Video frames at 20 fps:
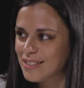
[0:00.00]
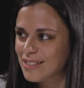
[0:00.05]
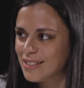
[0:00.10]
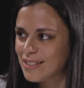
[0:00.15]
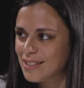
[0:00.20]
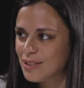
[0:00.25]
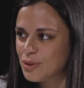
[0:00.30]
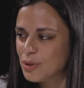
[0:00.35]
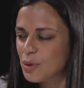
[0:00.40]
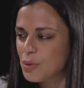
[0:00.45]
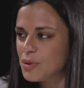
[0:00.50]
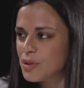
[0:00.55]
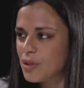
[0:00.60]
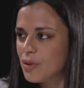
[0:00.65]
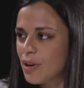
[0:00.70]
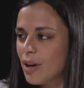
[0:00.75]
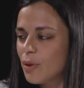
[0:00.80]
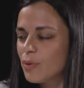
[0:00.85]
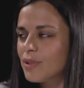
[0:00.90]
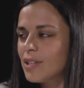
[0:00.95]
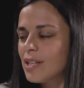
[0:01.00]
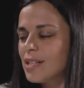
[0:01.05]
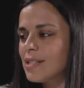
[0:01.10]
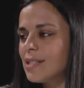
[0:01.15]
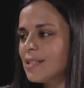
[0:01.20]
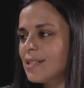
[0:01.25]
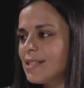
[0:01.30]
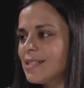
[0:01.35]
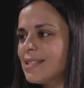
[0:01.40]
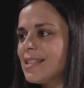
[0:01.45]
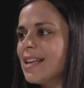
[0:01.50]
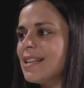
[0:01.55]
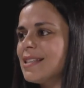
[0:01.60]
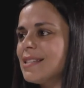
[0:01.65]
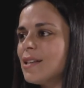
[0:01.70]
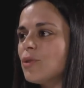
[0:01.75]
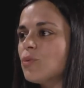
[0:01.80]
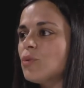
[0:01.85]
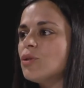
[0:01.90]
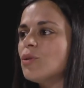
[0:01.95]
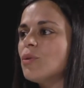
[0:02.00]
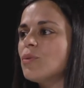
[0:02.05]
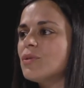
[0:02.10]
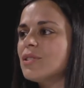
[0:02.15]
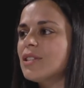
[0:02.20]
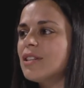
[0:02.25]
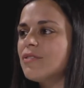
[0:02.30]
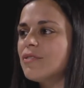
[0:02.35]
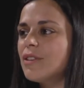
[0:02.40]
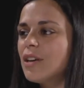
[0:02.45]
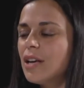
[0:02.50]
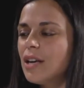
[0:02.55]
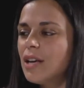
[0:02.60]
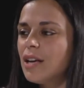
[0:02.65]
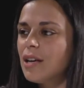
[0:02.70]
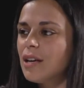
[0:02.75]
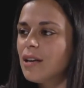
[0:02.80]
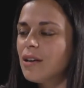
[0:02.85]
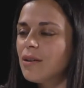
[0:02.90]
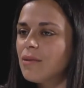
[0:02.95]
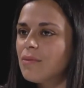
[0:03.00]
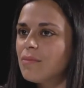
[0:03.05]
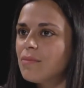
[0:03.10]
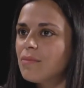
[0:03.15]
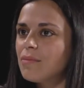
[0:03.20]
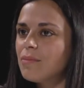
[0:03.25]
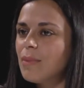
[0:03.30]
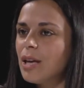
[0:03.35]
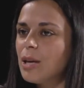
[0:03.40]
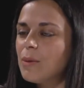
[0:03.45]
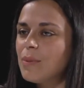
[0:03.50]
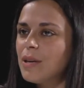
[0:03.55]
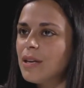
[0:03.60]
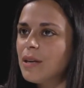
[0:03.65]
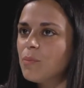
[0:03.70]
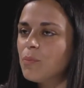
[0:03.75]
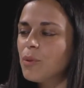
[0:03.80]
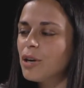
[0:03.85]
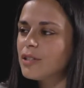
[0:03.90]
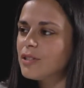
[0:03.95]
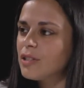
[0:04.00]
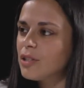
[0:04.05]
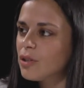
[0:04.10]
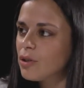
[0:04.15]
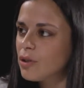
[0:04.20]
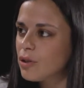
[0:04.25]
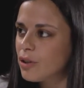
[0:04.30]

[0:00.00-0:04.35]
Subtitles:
those around us, in the sense that we don't give maybe particular